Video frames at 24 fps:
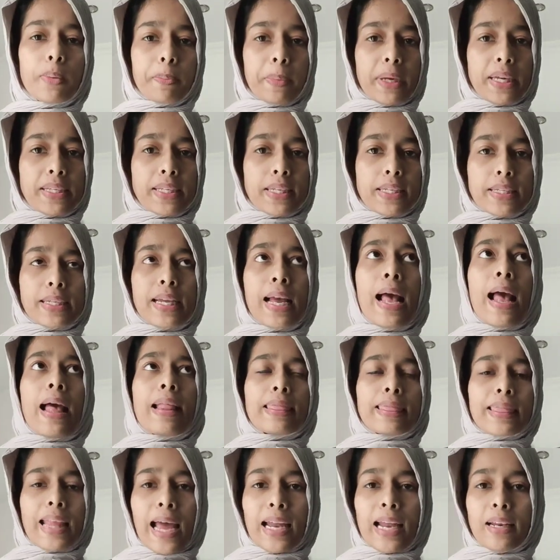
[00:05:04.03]
basis.
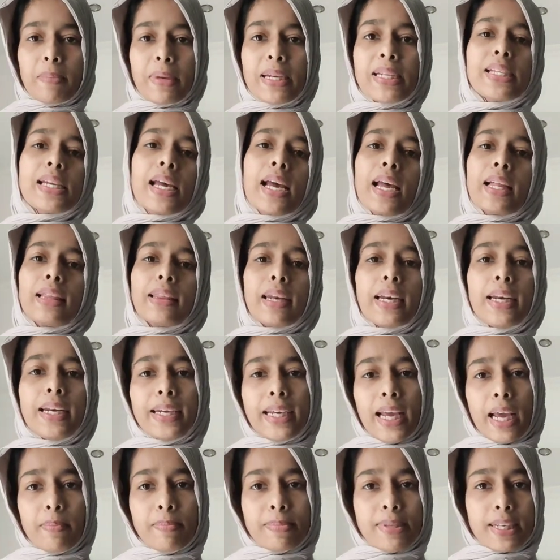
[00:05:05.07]
That means 3
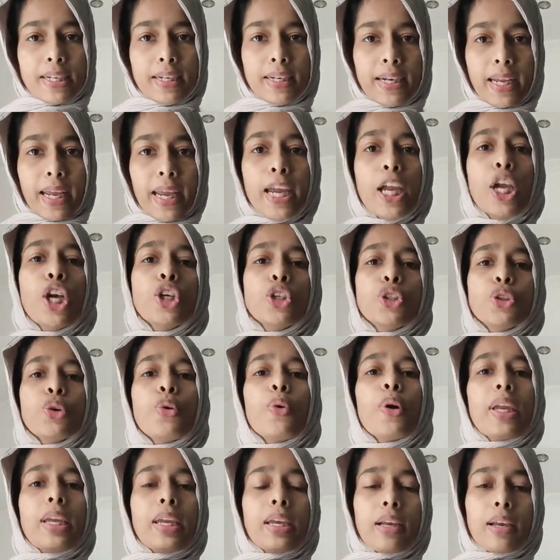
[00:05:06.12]
times a day
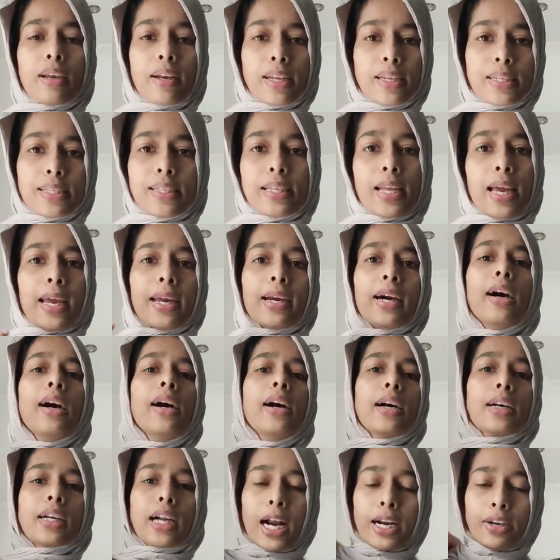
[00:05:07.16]
to increase their
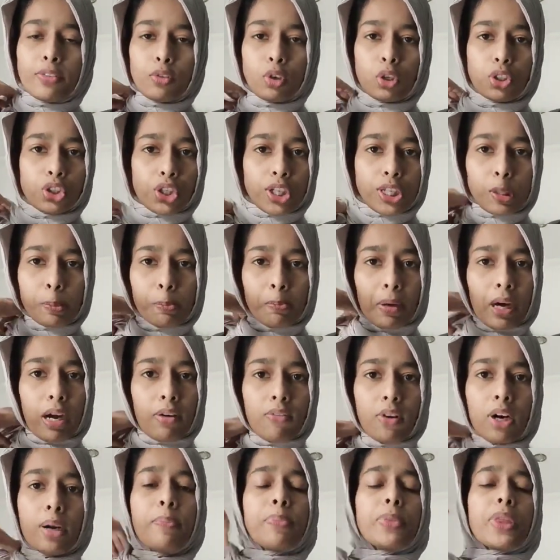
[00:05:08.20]
convergence
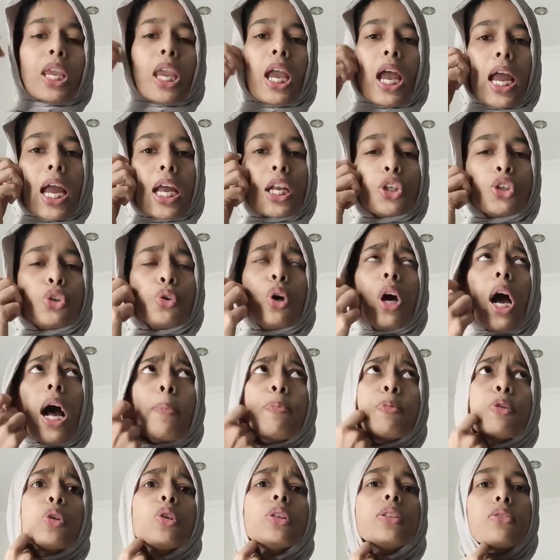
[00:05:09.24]
power to
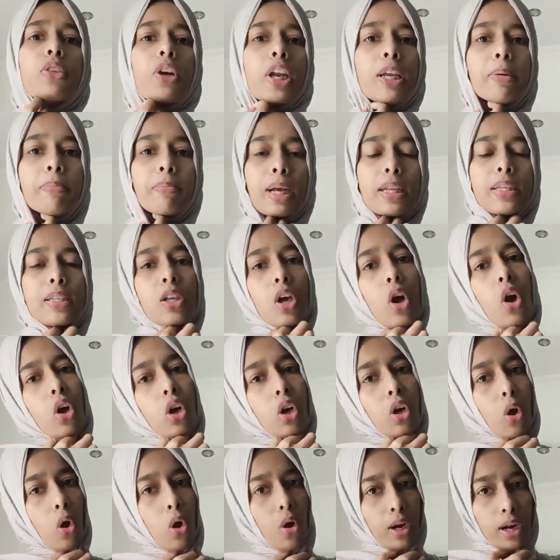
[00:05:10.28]
up to 3 months or
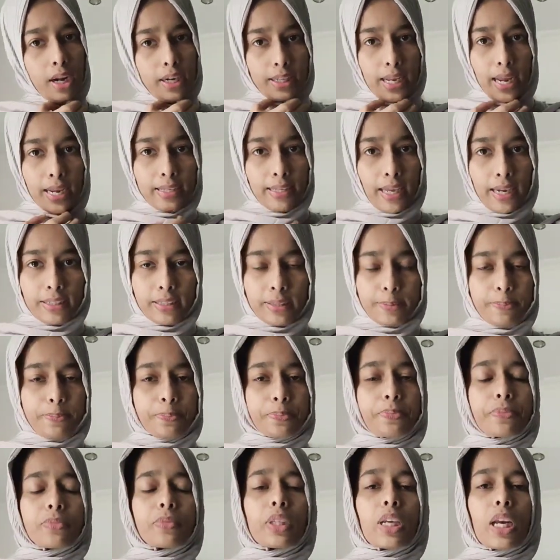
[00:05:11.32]
longer than that.
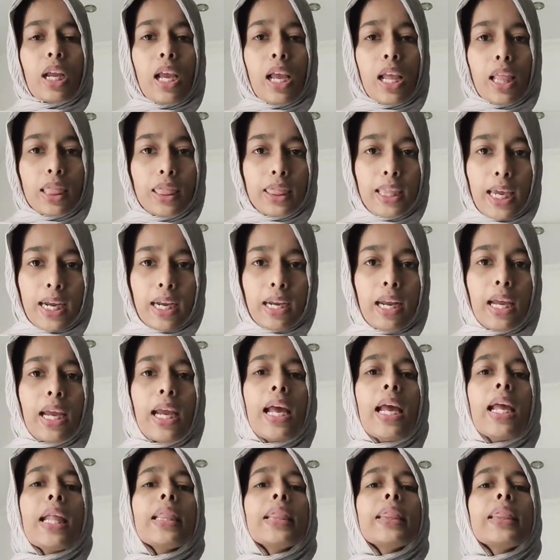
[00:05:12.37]
Then,
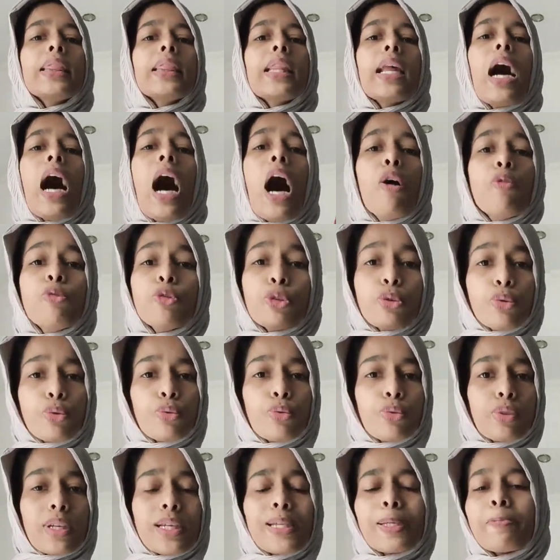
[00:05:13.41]
how to
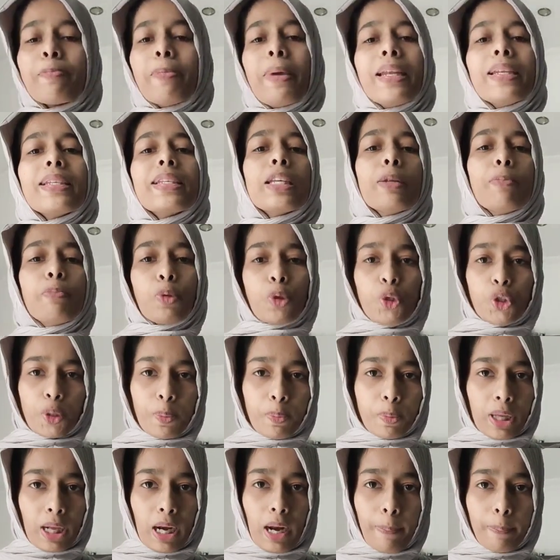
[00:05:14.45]
do this pencil
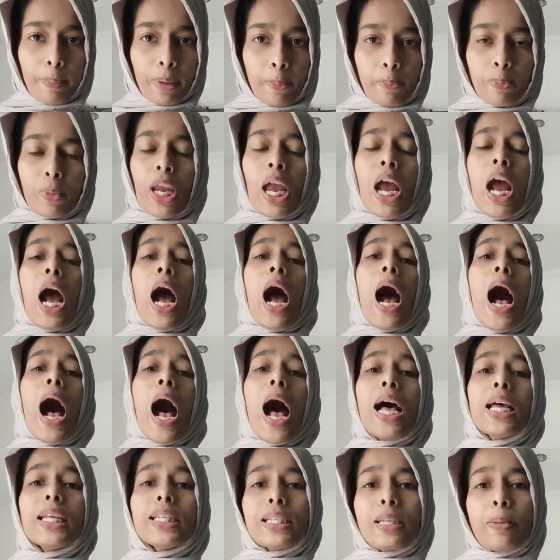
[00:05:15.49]
push-up therapy?
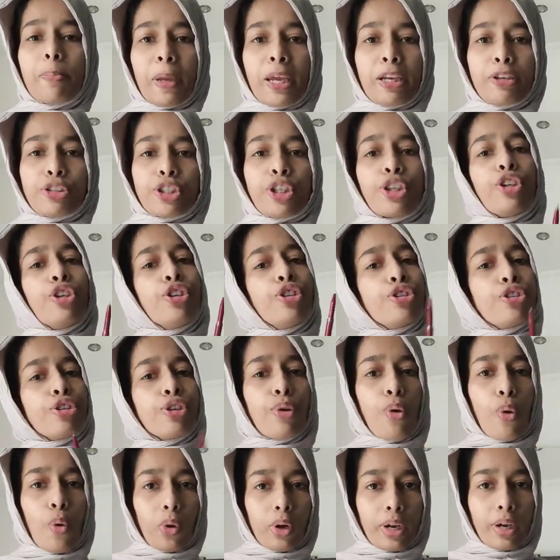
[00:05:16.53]
Ask the patient
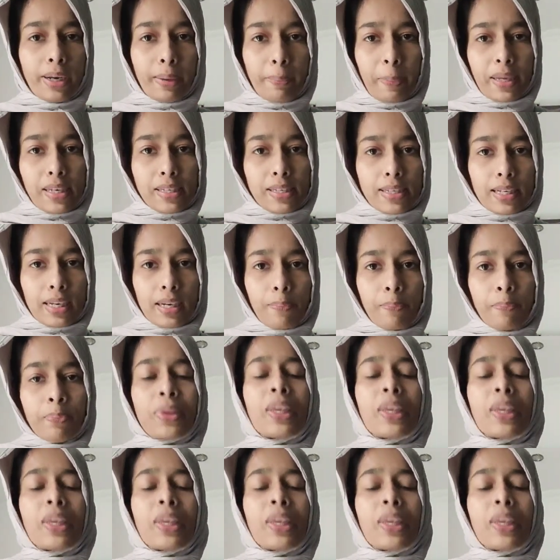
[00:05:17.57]
to hold a pencil.